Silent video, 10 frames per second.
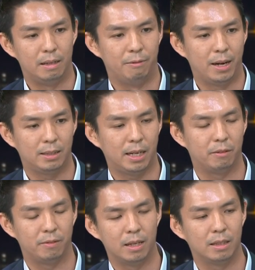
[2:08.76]
device
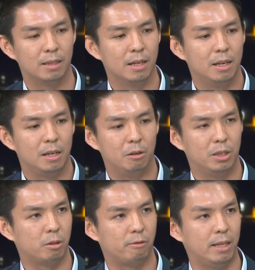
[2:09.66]
side of things, you
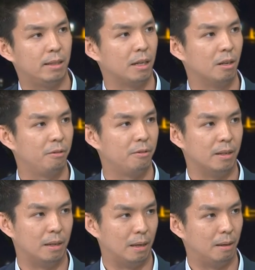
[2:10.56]
know, this was really taking off
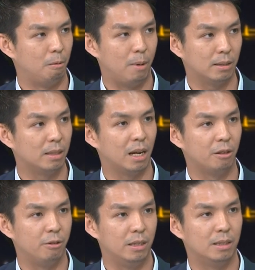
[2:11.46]
in the Western
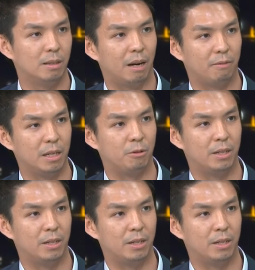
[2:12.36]
countries after